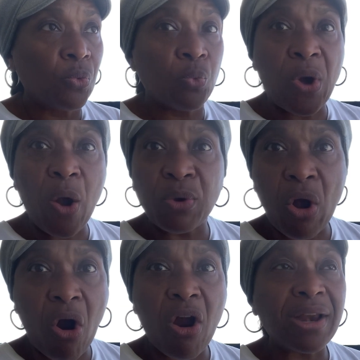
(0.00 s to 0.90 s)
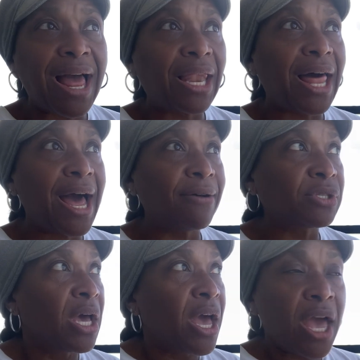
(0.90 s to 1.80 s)
where we are in our lives,
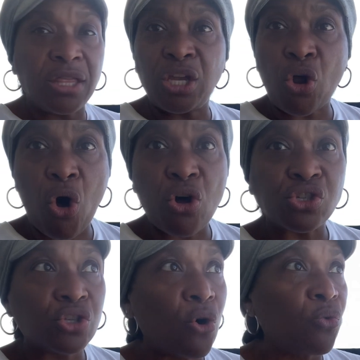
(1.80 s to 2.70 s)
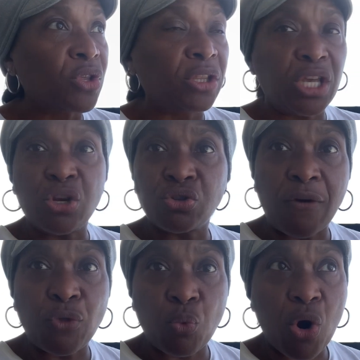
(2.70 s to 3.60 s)
and then also the leaders
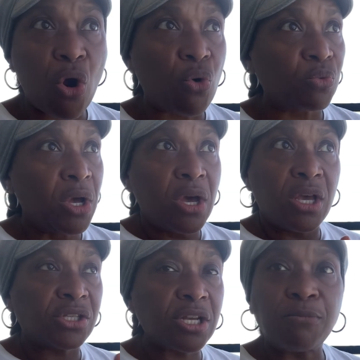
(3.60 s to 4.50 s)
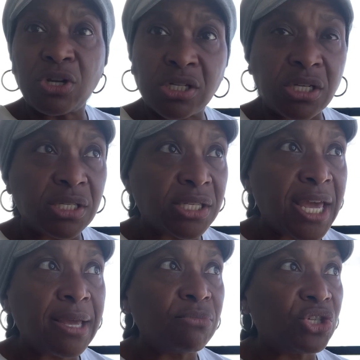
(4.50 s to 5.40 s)
of the world is subject to the
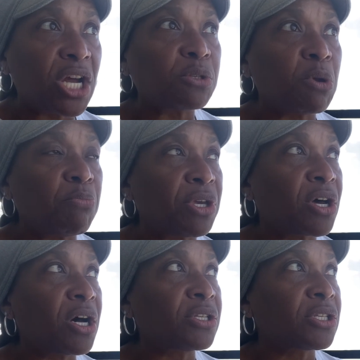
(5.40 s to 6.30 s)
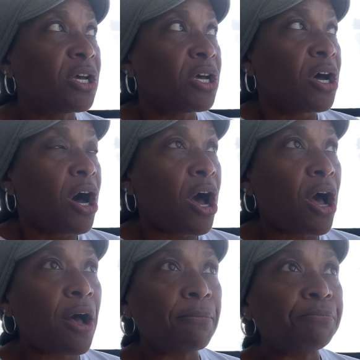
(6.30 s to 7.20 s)
same judgment because
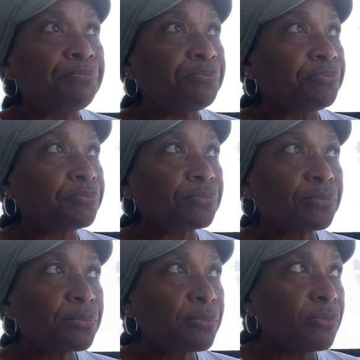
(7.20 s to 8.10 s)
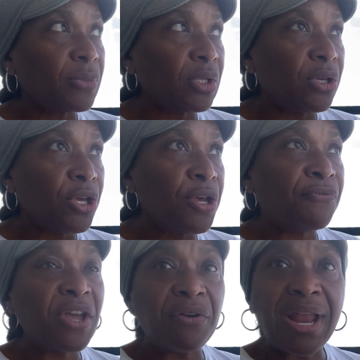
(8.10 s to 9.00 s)
um, if
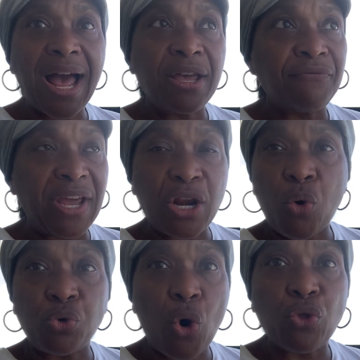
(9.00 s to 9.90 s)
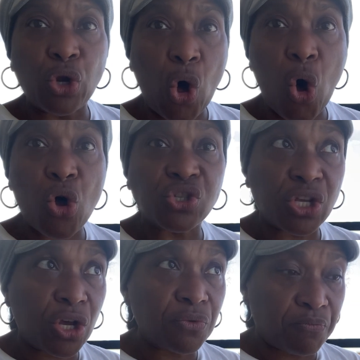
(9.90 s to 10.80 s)
they're not, if they don't know the laws,
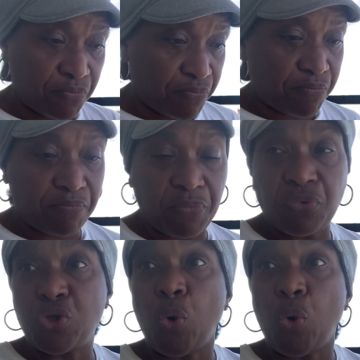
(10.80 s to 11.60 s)
the